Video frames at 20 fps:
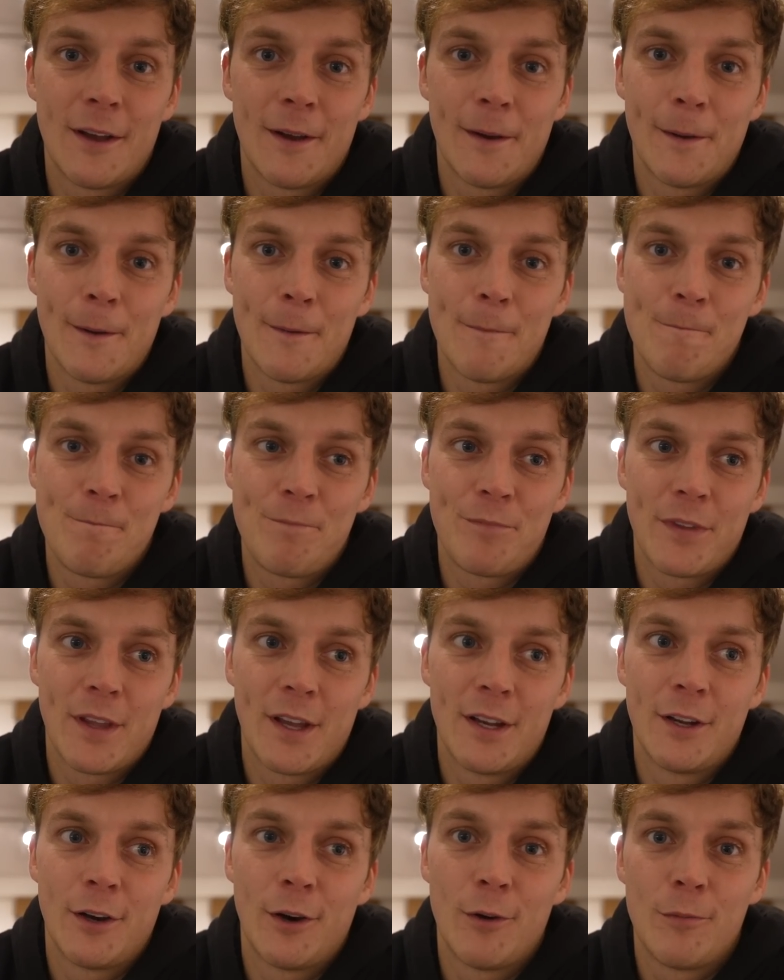
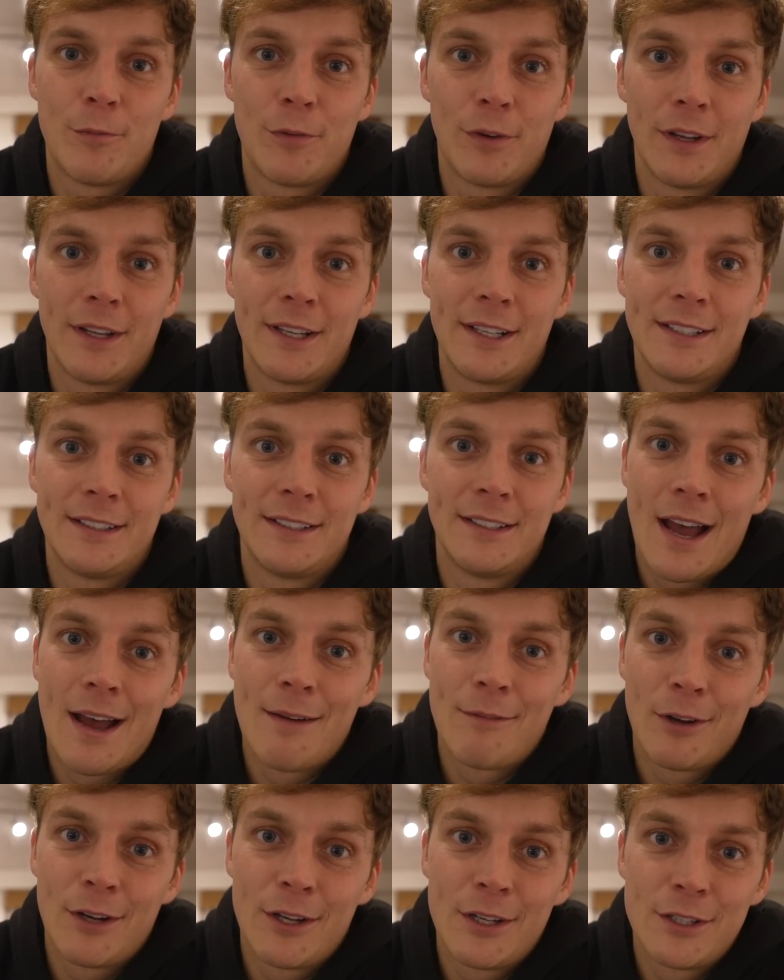And hopefully
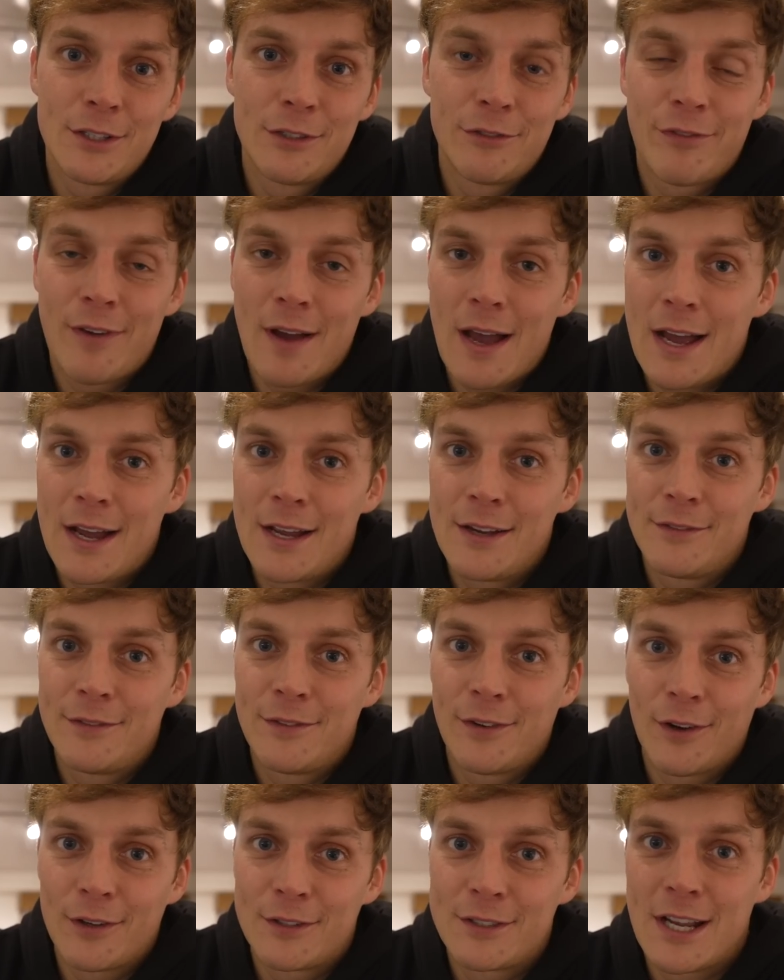I'm going to do
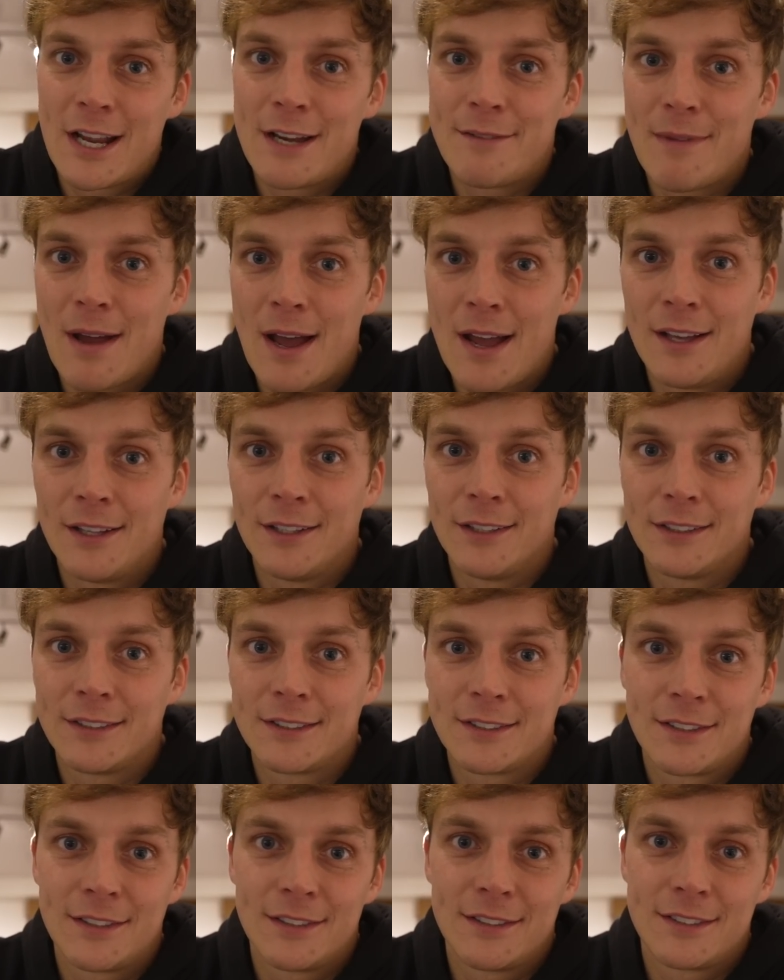5 or 10
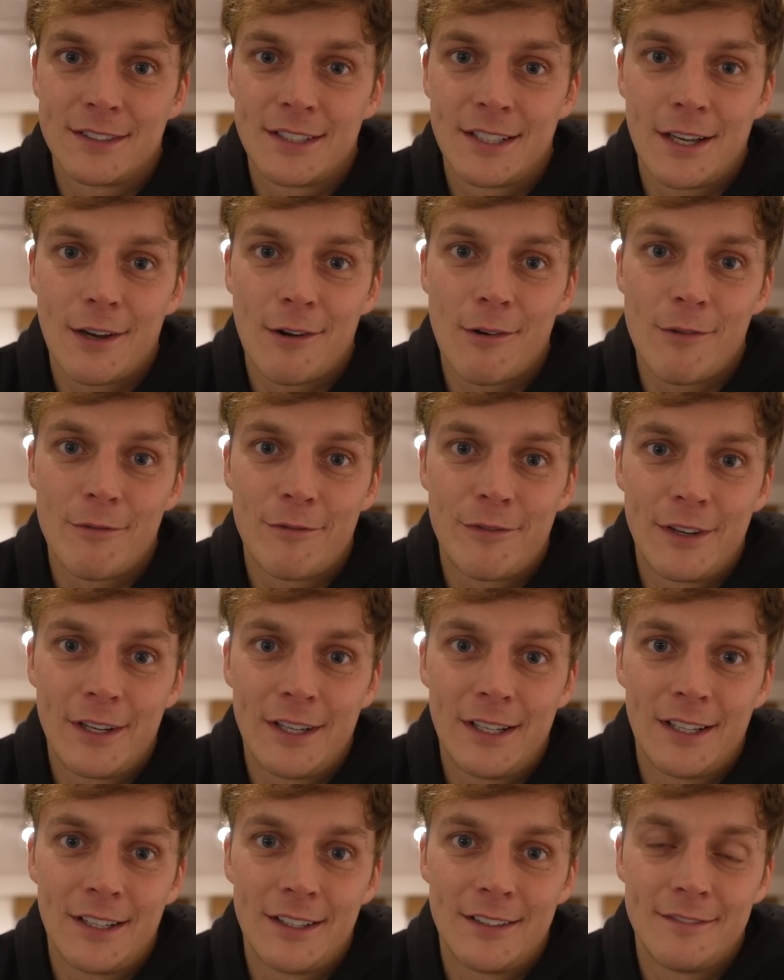miles, see how I'm
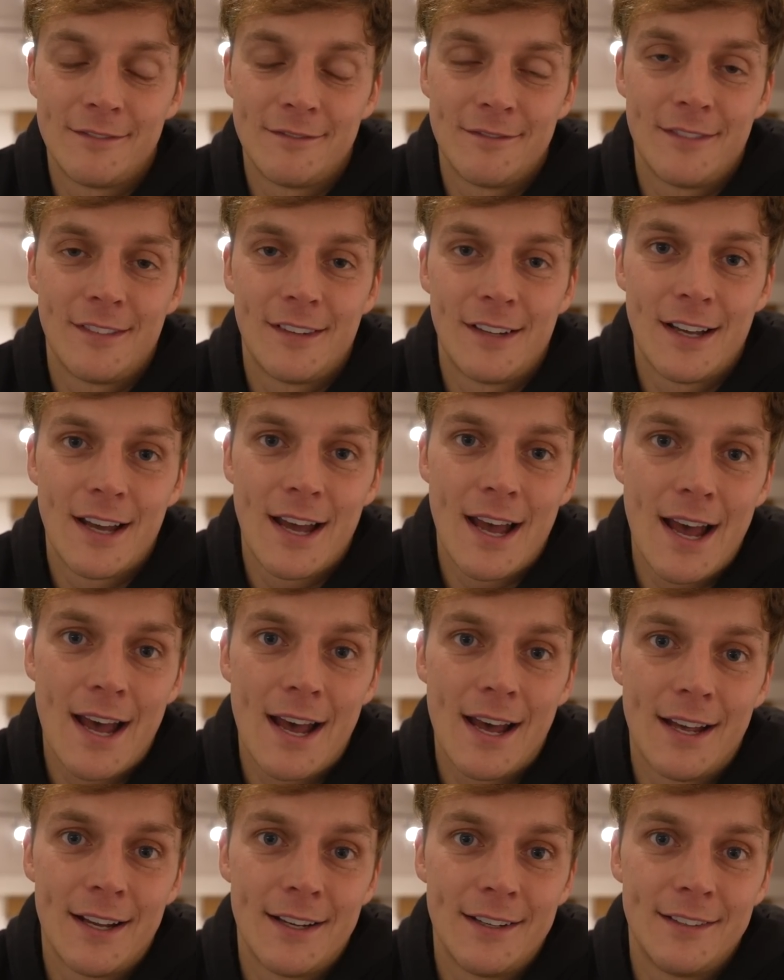feeling,
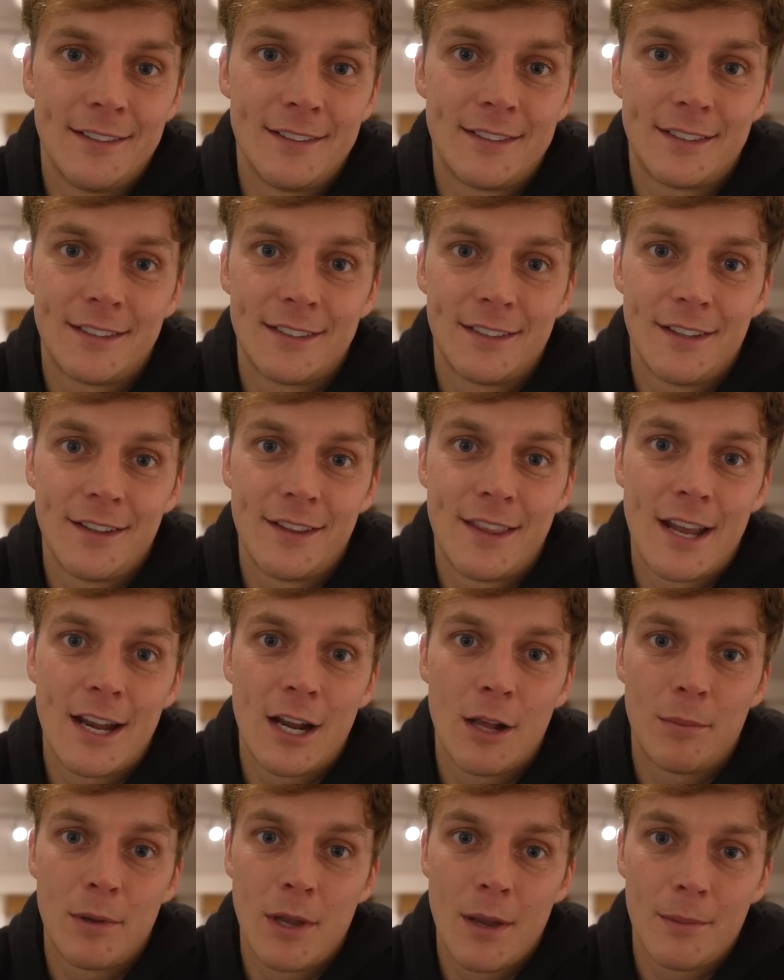and then
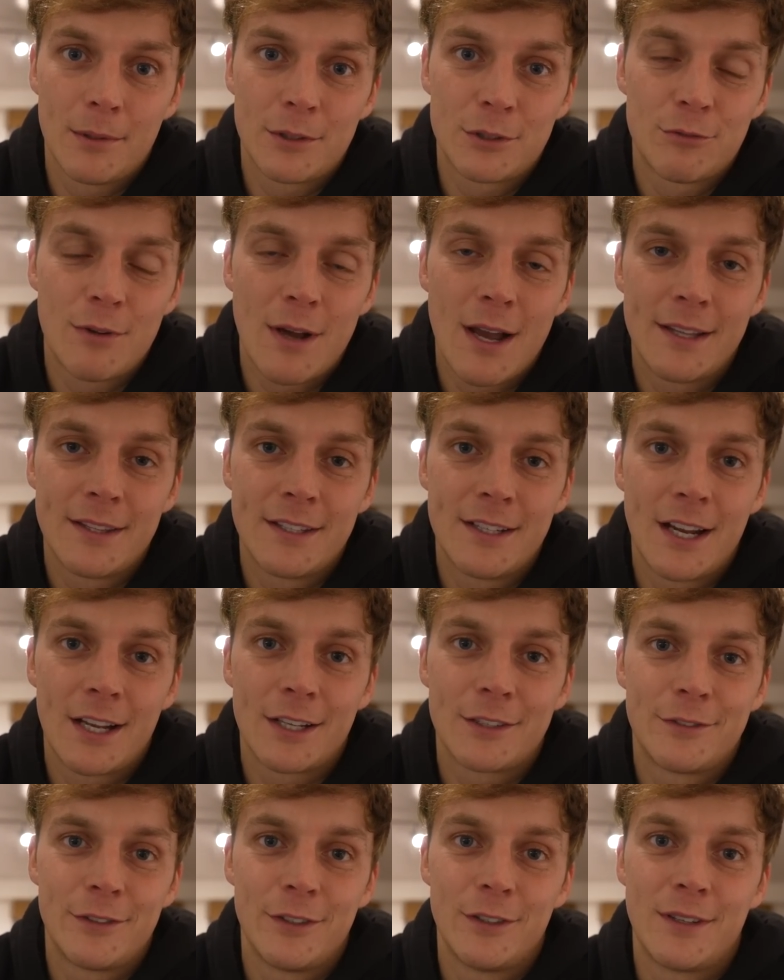I'll be able to ride the
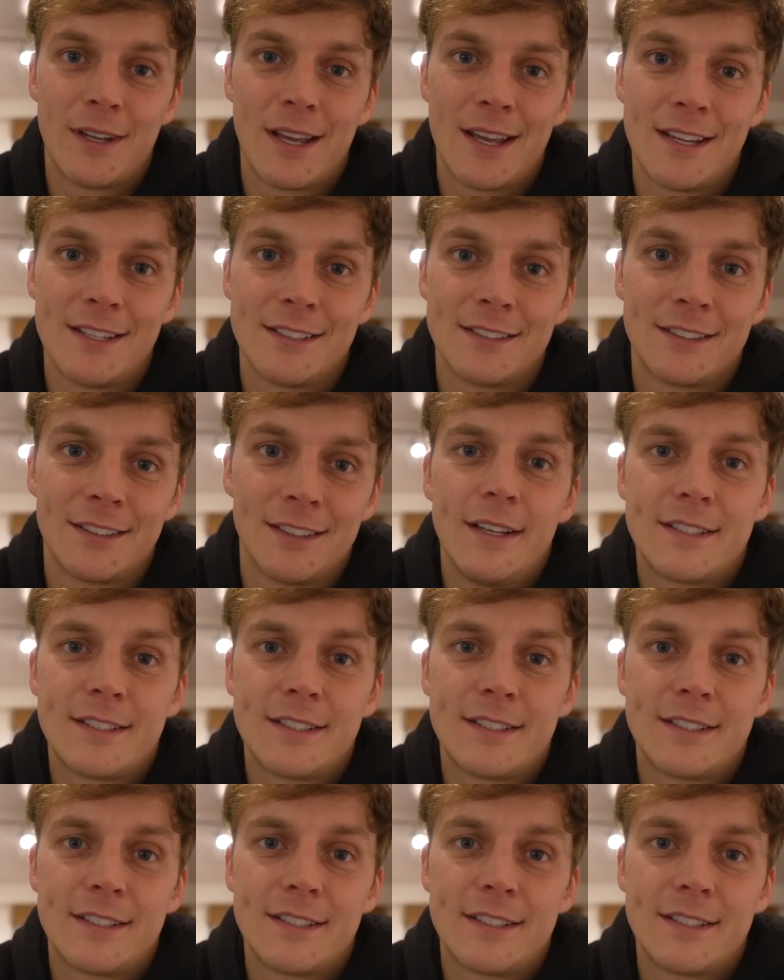next few days.